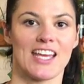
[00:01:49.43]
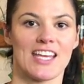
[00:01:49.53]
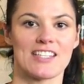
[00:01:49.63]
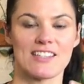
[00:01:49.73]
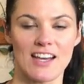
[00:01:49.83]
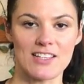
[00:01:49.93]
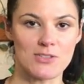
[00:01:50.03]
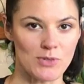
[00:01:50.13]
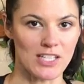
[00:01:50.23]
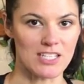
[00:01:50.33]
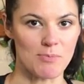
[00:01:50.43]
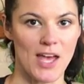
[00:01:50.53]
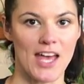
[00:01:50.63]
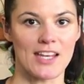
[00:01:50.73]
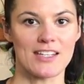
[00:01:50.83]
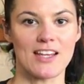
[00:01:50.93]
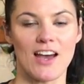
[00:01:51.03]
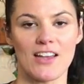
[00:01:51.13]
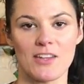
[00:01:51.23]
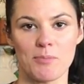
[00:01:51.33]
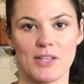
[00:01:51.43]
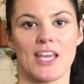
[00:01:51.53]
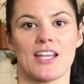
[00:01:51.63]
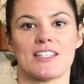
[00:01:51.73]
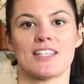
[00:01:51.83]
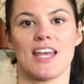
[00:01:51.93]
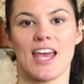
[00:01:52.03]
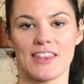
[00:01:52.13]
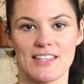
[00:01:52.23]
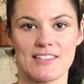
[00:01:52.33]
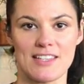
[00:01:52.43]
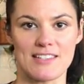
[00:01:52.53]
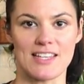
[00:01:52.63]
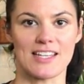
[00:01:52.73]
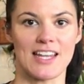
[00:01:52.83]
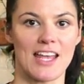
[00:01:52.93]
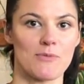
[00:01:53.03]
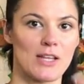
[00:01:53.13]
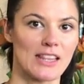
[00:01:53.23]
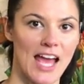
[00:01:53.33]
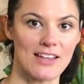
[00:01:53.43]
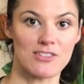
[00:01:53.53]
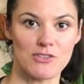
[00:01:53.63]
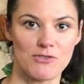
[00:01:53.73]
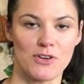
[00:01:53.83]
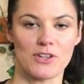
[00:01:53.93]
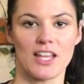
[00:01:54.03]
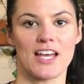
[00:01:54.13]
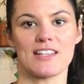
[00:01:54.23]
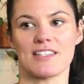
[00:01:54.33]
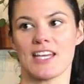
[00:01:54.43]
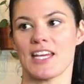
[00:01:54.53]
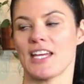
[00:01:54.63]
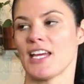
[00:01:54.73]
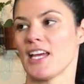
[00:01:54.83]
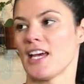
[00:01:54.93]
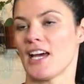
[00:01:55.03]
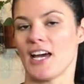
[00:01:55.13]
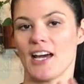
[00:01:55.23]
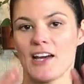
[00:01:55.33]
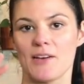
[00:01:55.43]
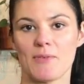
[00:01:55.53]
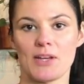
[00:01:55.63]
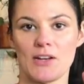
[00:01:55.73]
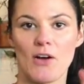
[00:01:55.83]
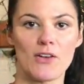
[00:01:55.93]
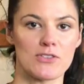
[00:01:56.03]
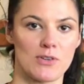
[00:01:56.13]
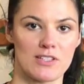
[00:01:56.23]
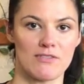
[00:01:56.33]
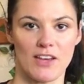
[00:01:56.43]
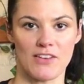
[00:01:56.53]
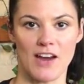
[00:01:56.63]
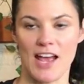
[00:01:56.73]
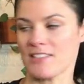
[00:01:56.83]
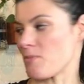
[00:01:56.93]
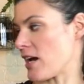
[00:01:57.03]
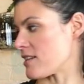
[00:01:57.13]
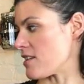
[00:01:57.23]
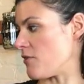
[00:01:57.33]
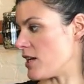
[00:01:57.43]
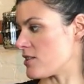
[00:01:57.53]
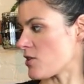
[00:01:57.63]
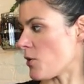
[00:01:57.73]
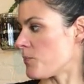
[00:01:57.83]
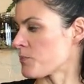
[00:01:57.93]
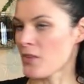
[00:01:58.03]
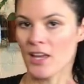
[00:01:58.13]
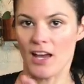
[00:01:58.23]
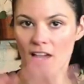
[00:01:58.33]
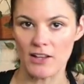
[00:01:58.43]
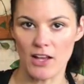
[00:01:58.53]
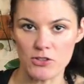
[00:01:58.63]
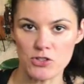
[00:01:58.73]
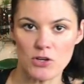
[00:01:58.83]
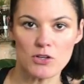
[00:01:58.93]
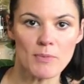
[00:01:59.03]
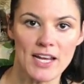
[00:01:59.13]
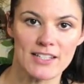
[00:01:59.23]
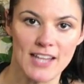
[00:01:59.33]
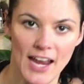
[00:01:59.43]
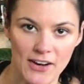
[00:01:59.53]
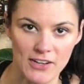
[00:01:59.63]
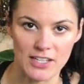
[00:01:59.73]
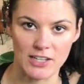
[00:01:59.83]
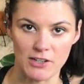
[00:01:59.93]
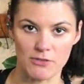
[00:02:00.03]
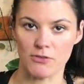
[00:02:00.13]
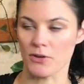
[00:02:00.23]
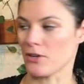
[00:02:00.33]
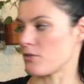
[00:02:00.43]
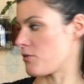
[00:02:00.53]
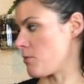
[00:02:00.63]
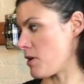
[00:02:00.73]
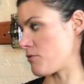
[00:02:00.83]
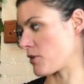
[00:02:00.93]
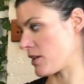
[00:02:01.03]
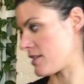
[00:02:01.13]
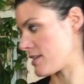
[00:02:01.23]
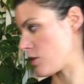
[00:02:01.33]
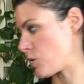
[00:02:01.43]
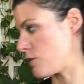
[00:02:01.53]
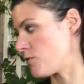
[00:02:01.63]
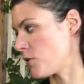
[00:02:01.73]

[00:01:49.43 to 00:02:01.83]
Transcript: it does really depend on the plant and the season and when last you fertilize it and all sorts of other aspects of it. So I'll show you my entire gear for my fertilization.